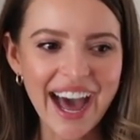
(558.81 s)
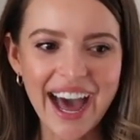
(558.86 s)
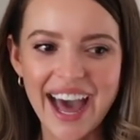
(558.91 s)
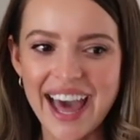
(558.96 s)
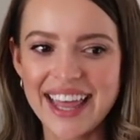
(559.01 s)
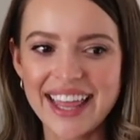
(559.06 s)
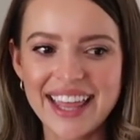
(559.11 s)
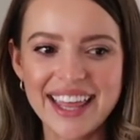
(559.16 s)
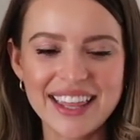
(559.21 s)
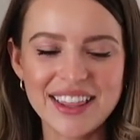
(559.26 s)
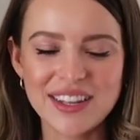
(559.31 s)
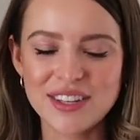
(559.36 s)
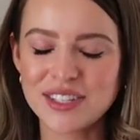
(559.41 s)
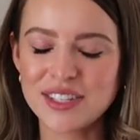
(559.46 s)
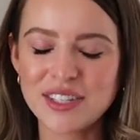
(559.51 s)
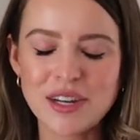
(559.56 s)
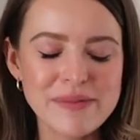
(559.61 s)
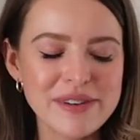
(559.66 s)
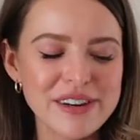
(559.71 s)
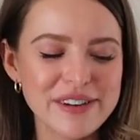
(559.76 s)
I
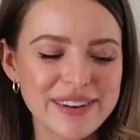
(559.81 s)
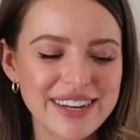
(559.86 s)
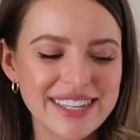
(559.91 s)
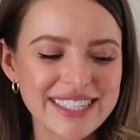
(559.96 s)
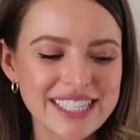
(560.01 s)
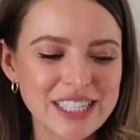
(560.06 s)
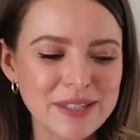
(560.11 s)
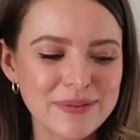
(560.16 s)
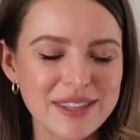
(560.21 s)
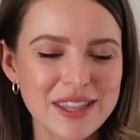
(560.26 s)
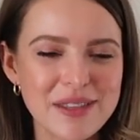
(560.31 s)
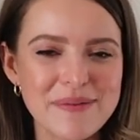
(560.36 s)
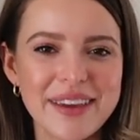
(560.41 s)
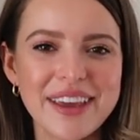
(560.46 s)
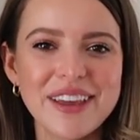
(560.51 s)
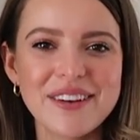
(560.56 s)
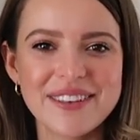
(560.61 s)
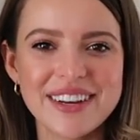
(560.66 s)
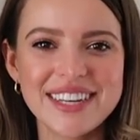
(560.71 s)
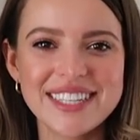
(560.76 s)
there's so many reasons, but the
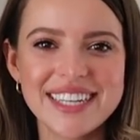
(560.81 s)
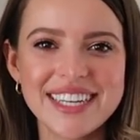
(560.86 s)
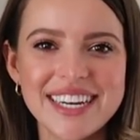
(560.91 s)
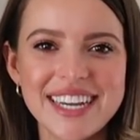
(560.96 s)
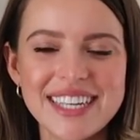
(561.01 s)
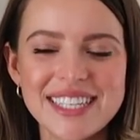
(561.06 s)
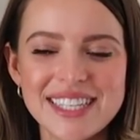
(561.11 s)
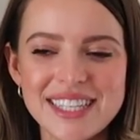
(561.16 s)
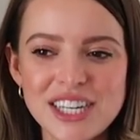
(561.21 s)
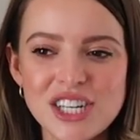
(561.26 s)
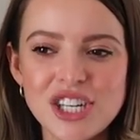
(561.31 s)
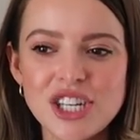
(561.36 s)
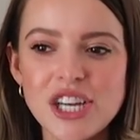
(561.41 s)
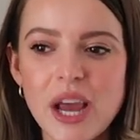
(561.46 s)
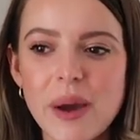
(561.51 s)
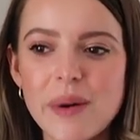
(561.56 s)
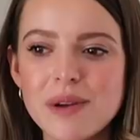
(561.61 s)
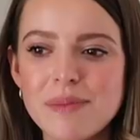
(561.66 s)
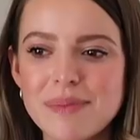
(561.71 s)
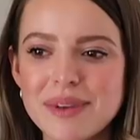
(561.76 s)
main reason is this
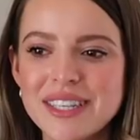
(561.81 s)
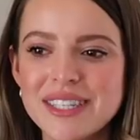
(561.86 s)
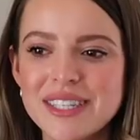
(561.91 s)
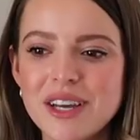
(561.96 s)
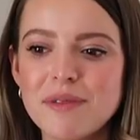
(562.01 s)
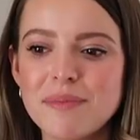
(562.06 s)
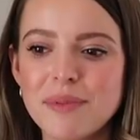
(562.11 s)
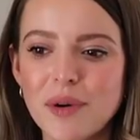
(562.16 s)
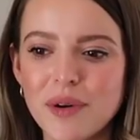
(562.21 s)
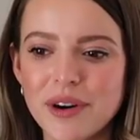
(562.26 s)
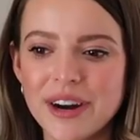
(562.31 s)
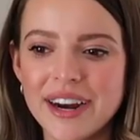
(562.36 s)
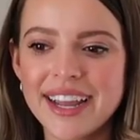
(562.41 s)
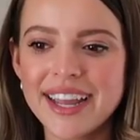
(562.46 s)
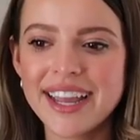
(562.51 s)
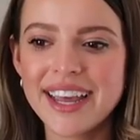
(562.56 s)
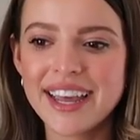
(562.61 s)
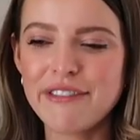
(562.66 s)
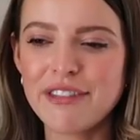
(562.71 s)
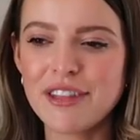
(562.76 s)
show would be so
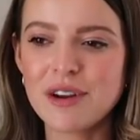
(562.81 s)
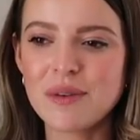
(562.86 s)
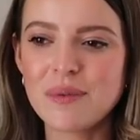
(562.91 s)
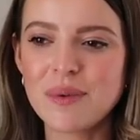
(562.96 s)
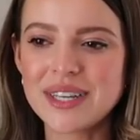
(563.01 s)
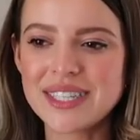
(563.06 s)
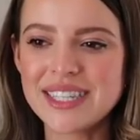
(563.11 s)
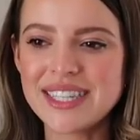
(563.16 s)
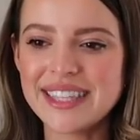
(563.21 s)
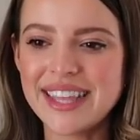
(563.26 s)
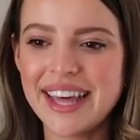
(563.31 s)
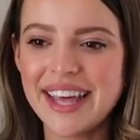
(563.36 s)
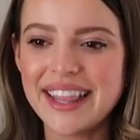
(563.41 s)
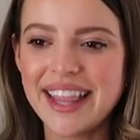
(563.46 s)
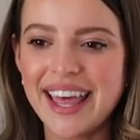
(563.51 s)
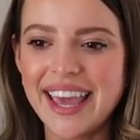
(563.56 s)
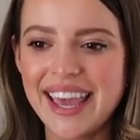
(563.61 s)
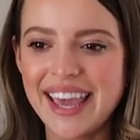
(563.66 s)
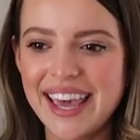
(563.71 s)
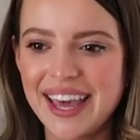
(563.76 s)
boring if there wasn't
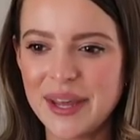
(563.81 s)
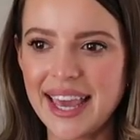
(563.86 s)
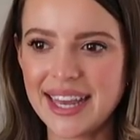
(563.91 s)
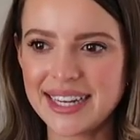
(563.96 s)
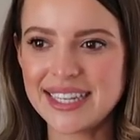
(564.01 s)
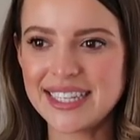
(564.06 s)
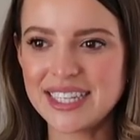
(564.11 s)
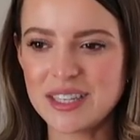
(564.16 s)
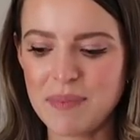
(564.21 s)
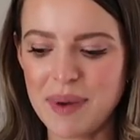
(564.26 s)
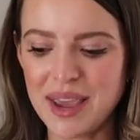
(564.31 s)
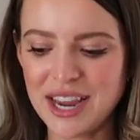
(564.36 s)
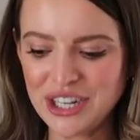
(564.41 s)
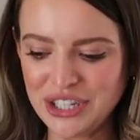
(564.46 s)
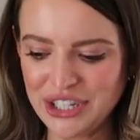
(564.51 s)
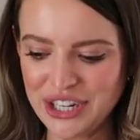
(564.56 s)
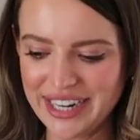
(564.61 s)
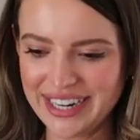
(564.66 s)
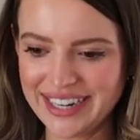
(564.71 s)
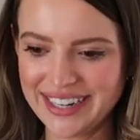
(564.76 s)
that like
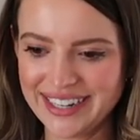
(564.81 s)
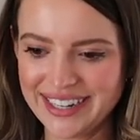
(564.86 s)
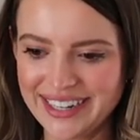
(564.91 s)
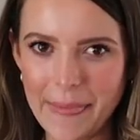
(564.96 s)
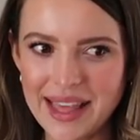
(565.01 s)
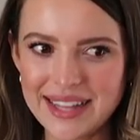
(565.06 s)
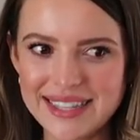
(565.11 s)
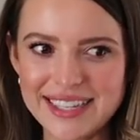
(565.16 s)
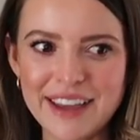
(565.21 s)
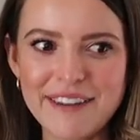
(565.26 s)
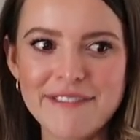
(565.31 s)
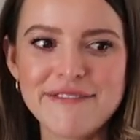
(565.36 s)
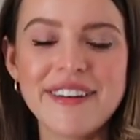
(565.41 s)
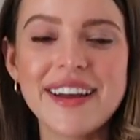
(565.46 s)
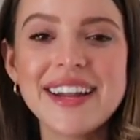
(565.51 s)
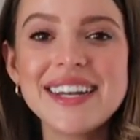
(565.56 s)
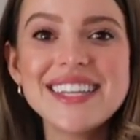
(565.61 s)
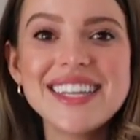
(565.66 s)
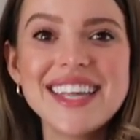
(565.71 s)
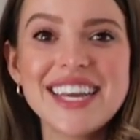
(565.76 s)
anticipation. It's like
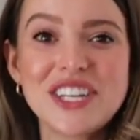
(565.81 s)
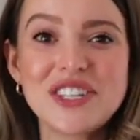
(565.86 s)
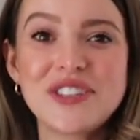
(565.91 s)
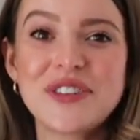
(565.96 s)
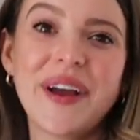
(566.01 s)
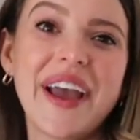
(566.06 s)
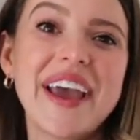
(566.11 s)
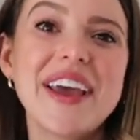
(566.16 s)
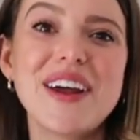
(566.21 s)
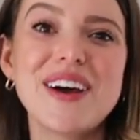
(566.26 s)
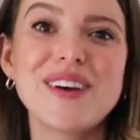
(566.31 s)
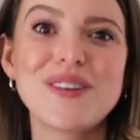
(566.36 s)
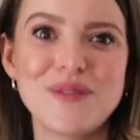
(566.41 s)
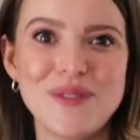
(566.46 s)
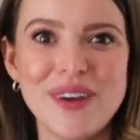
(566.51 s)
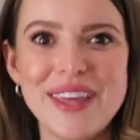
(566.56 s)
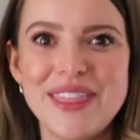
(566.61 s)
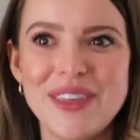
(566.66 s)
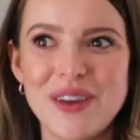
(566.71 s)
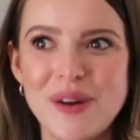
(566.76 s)
fun to like try it
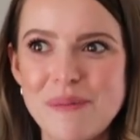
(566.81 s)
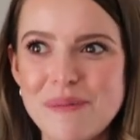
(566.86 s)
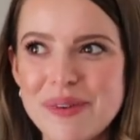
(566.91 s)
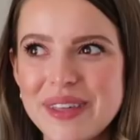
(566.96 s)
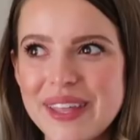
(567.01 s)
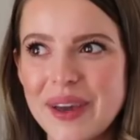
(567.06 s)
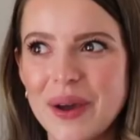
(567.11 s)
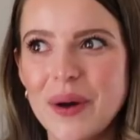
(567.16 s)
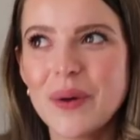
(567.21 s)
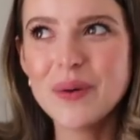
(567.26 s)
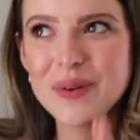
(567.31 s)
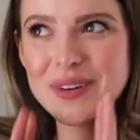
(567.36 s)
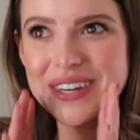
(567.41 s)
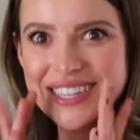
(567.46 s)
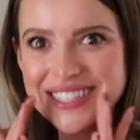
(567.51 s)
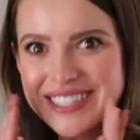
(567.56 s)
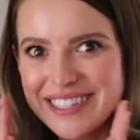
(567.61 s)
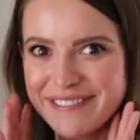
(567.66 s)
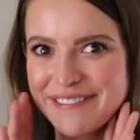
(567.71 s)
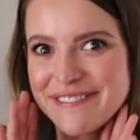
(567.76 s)
on with you and be like, oh,
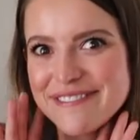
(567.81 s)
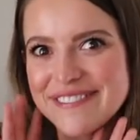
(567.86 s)
does it